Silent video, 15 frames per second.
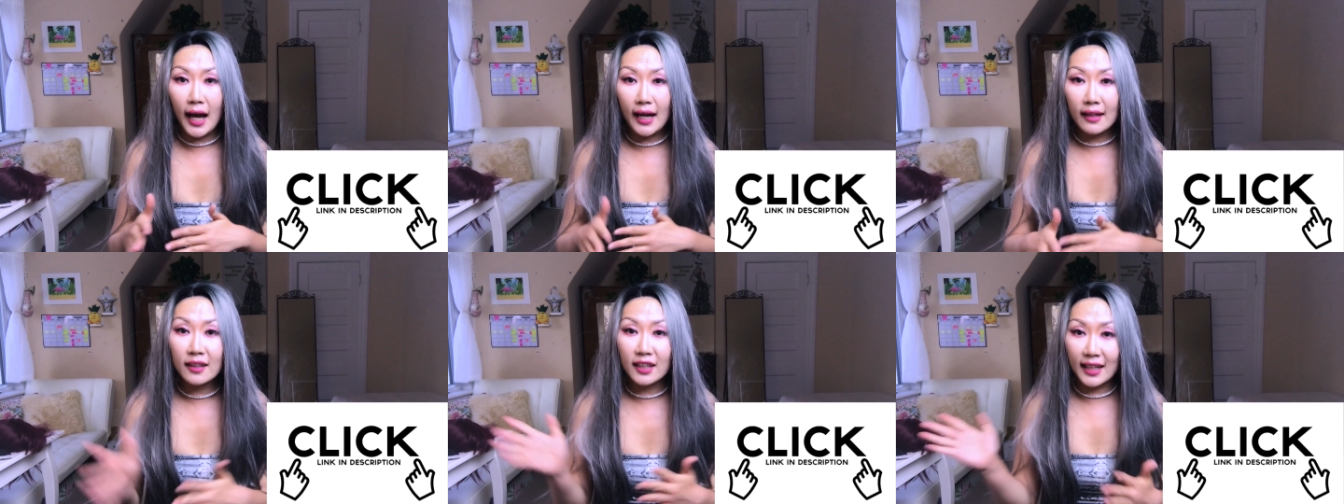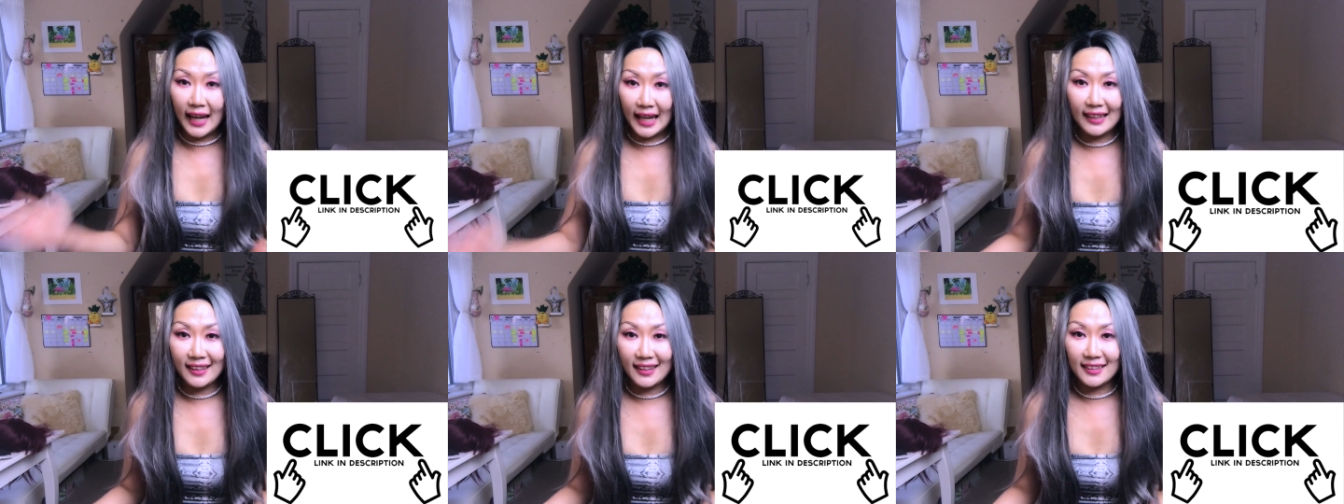other
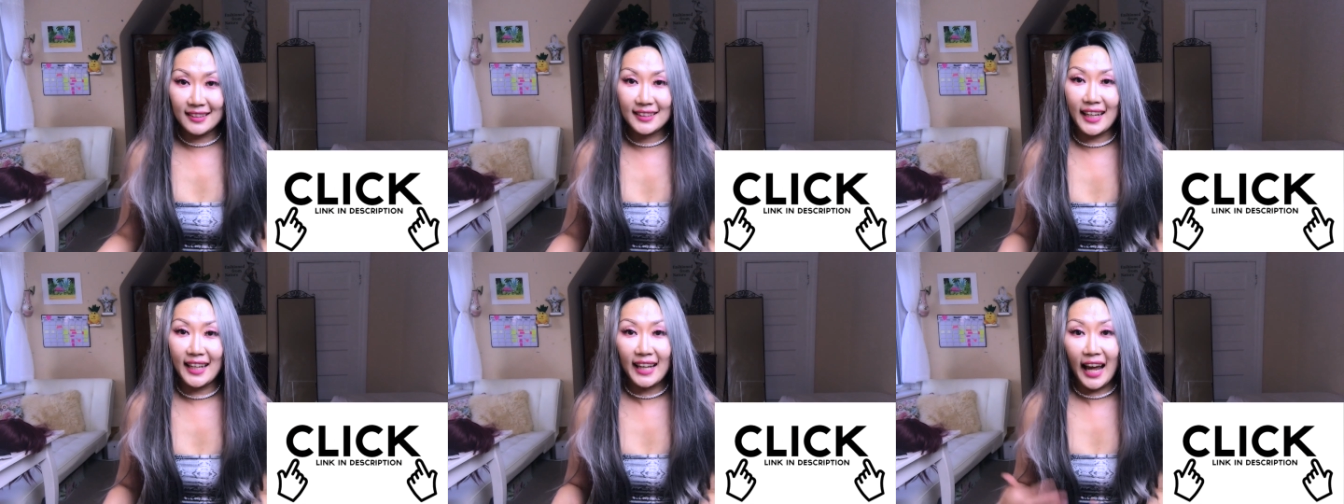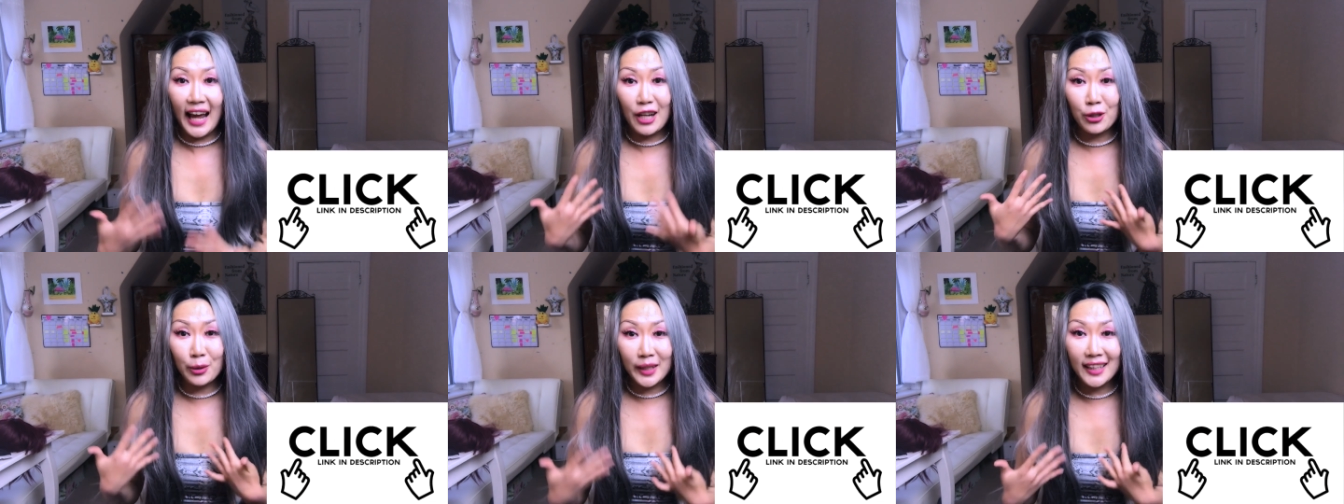colors that
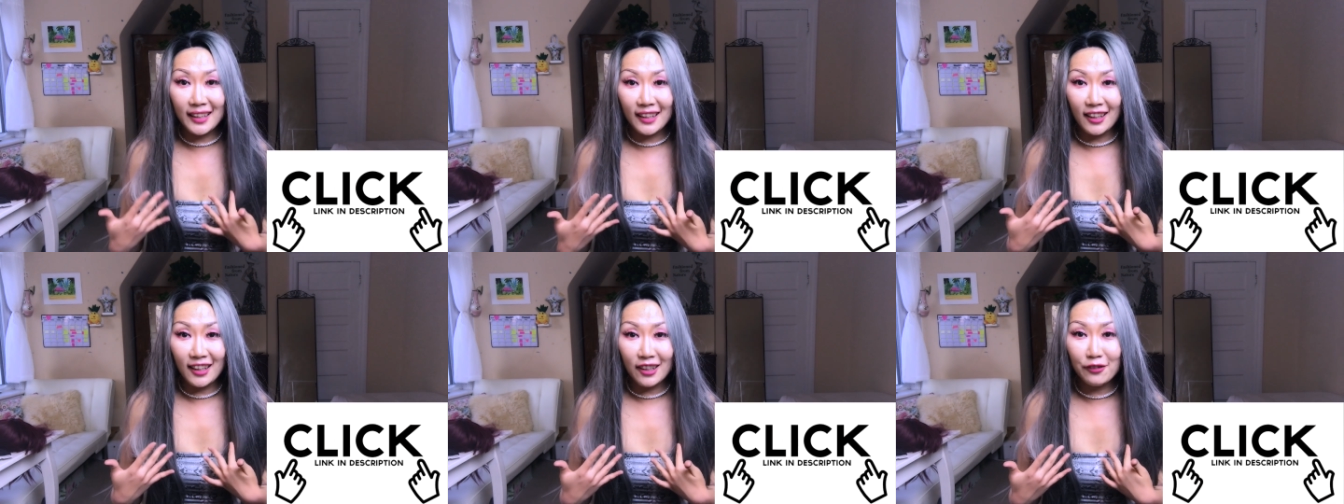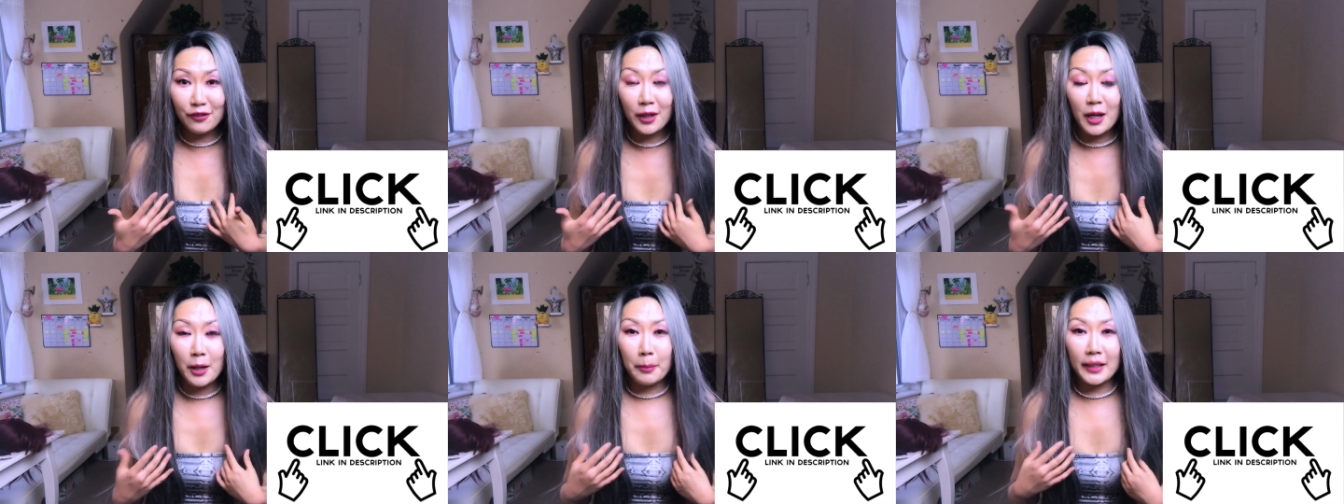I really love,